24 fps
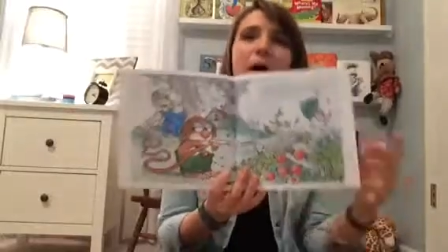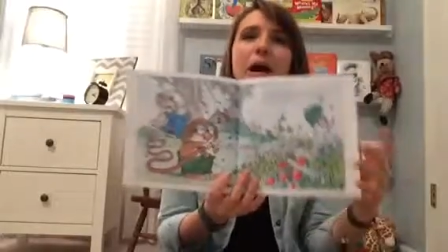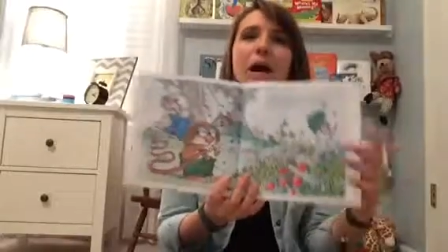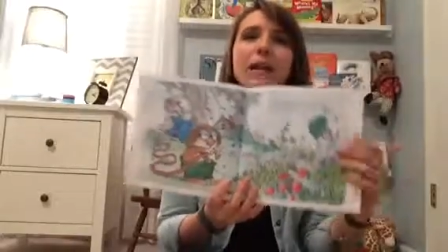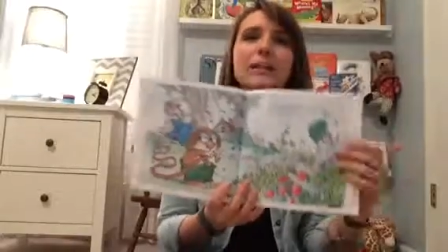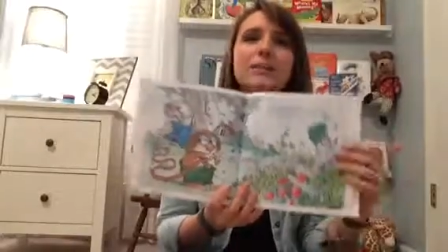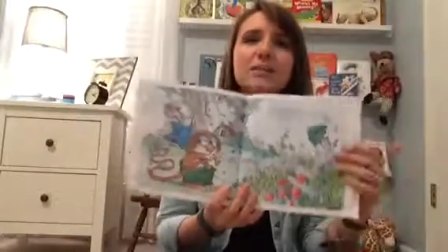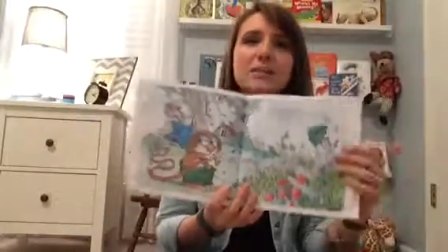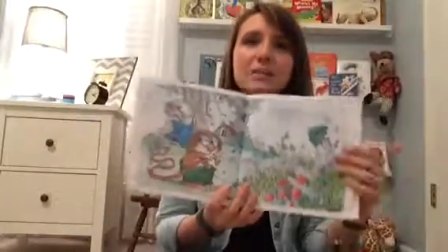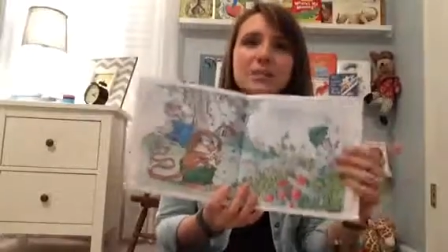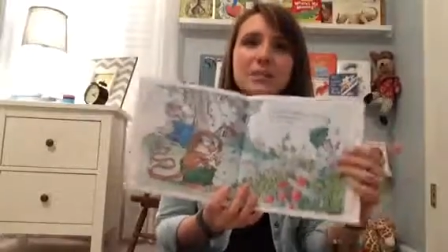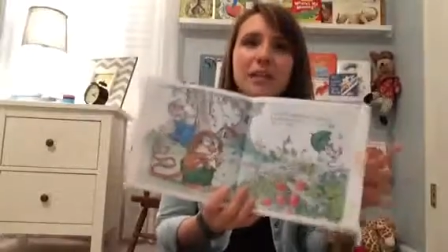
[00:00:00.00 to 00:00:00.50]

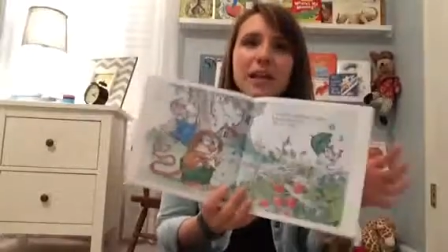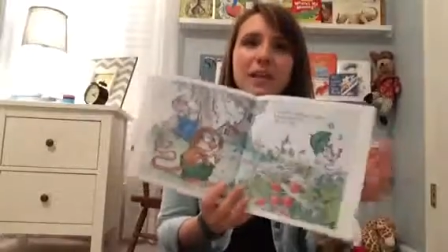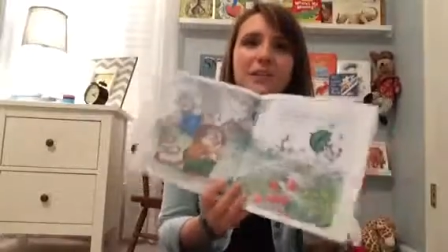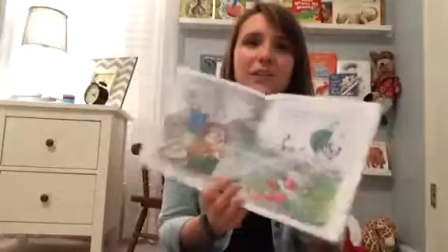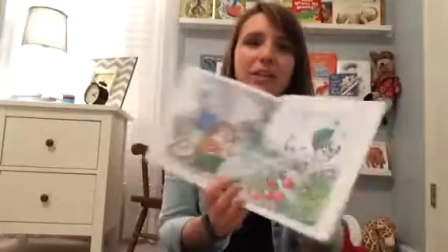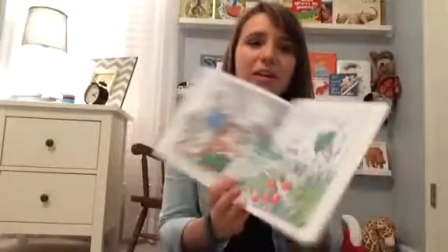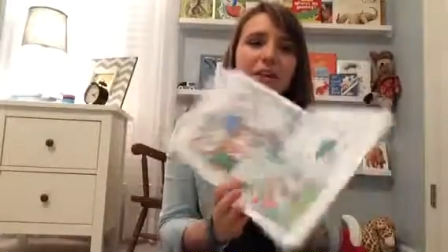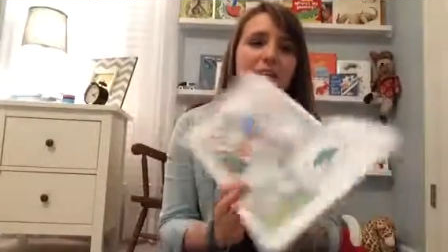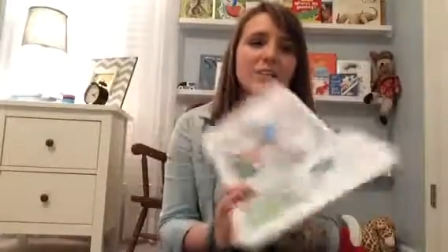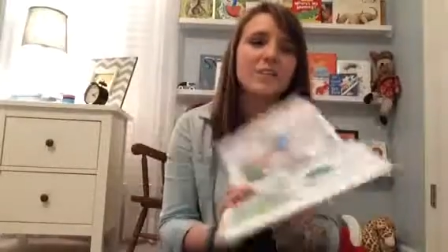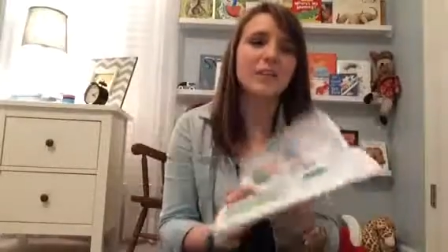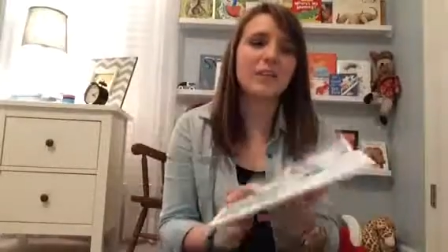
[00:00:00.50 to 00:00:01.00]
I just love
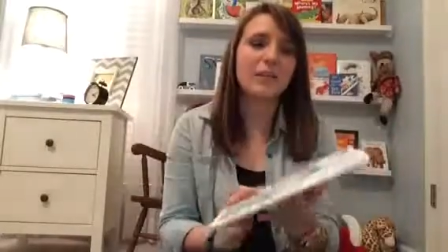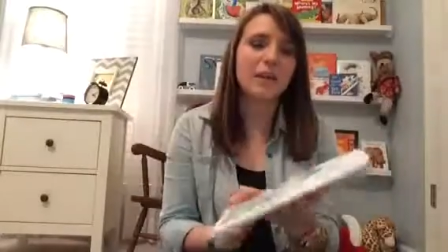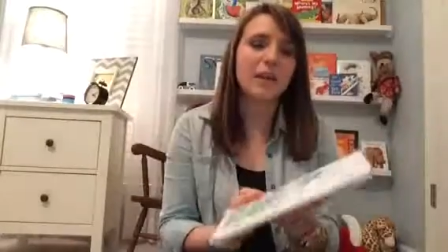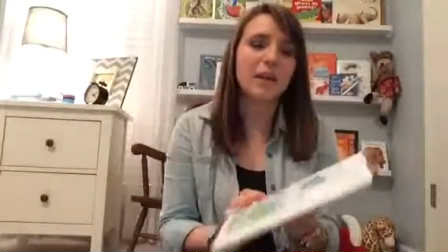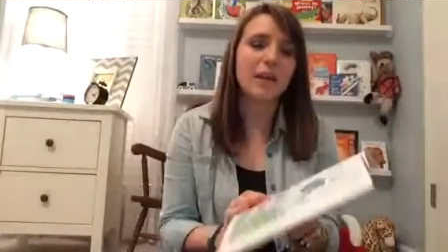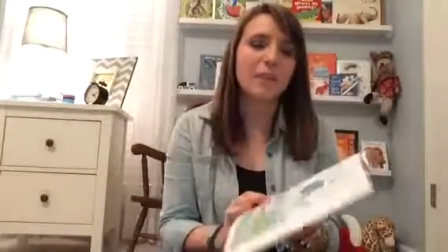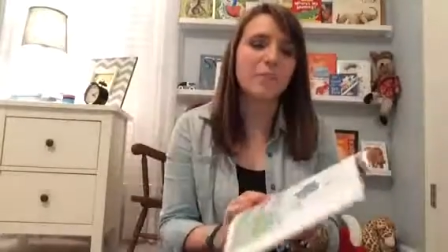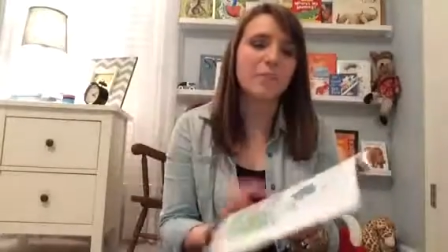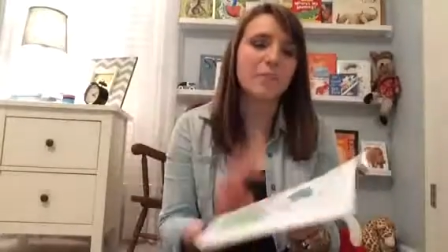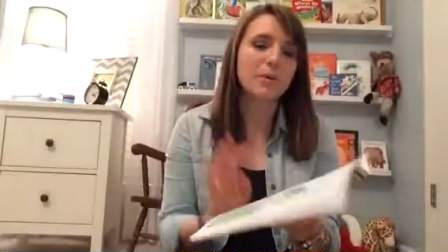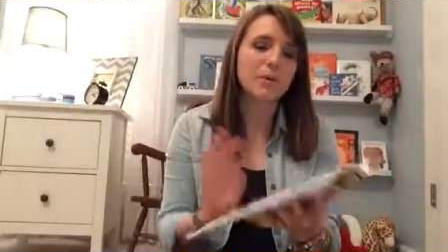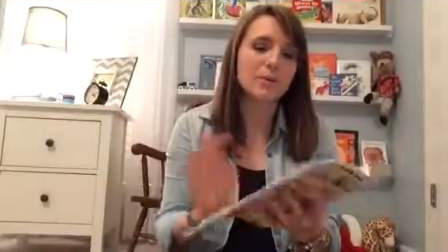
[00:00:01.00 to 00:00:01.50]
it.
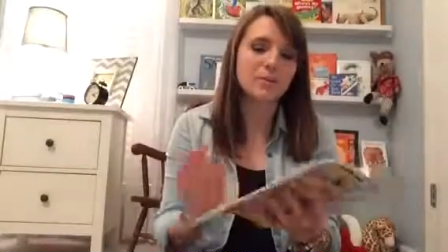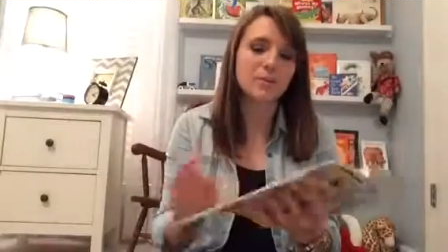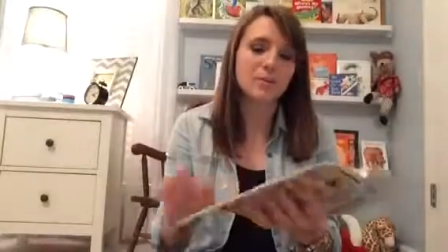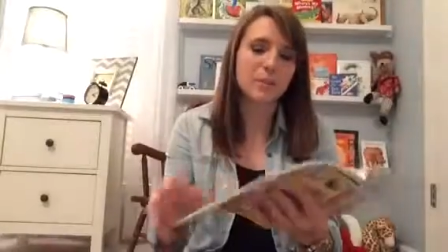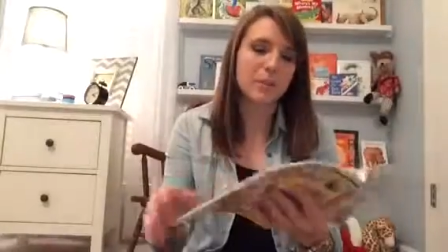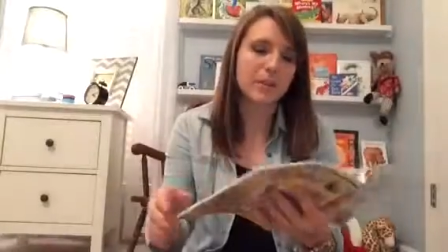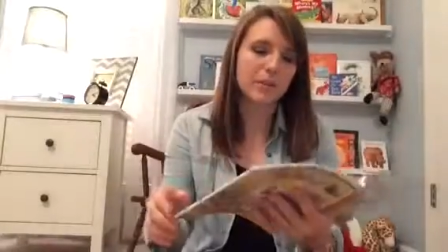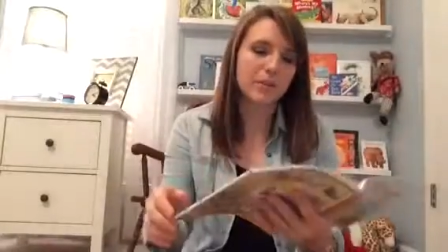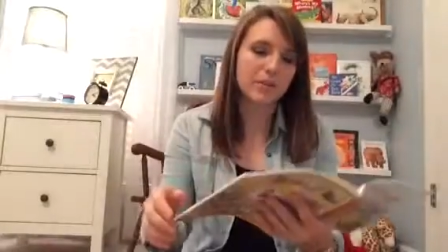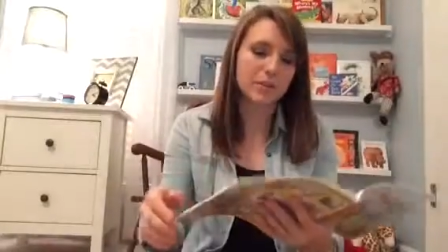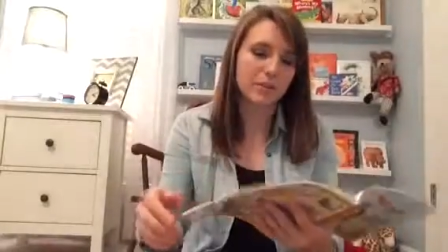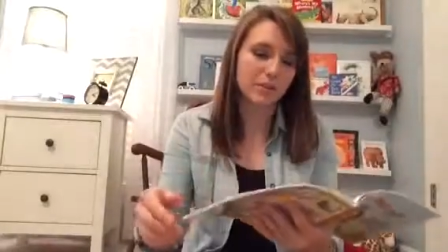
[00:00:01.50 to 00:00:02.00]
Mercer
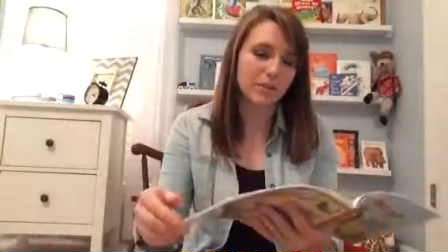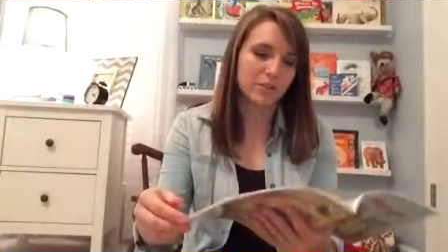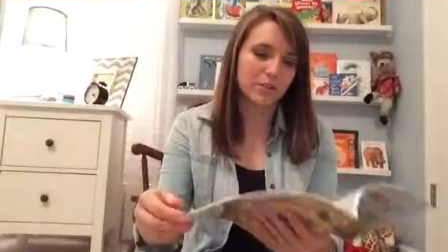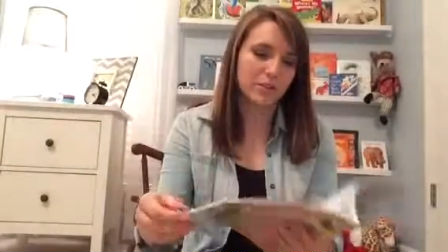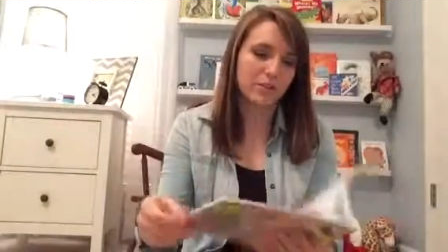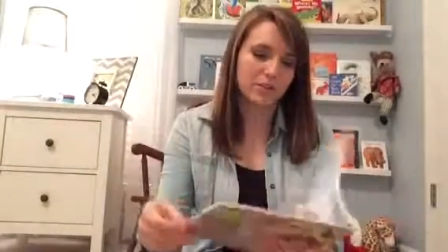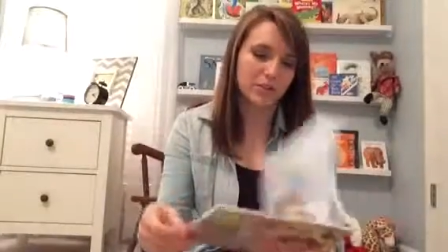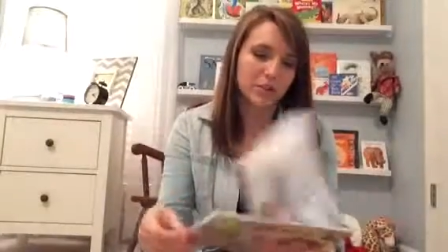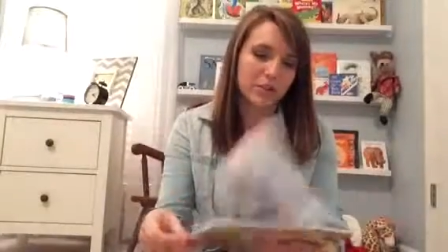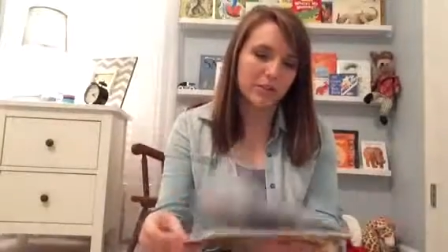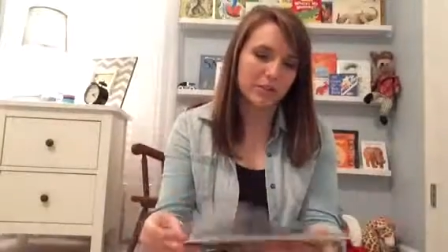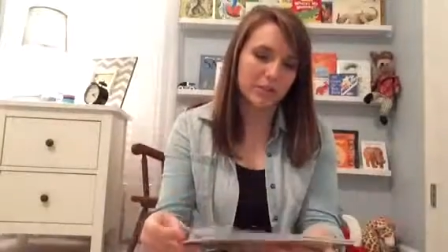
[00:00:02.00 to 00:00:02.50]
Meyer's
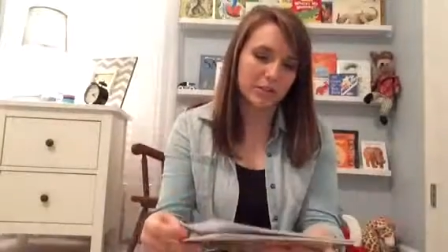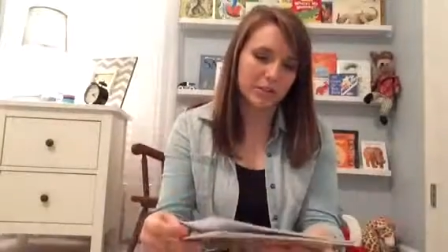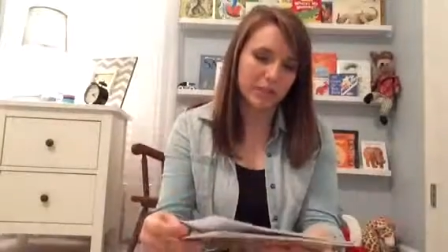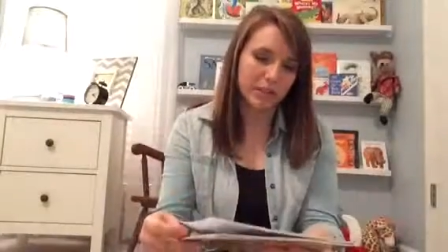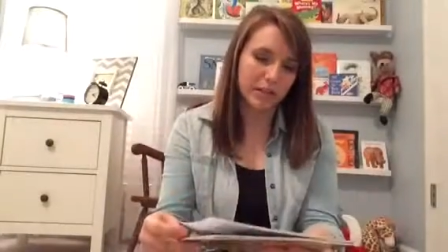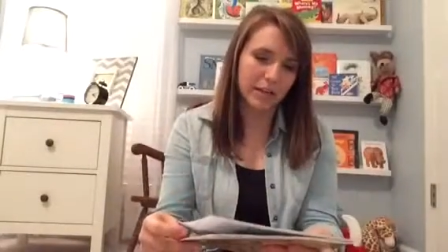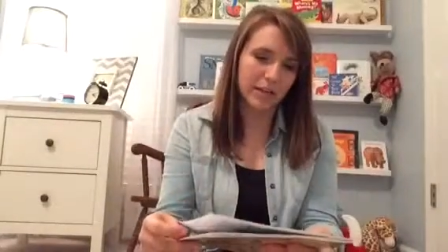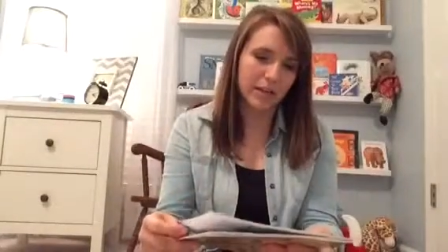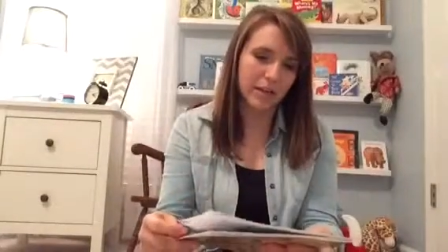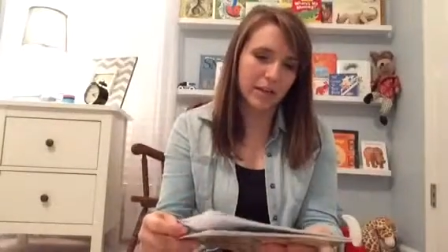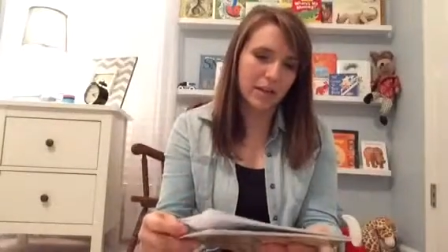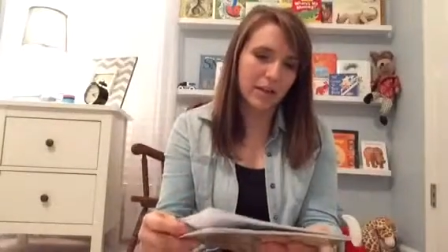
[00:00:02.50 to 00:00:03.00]
illustrator is
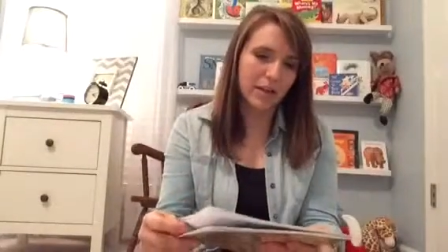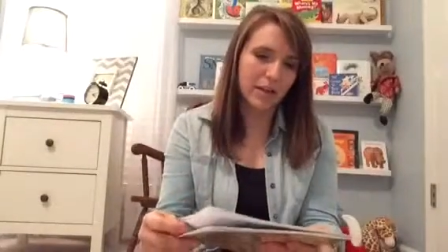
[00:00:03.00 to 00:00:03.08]
like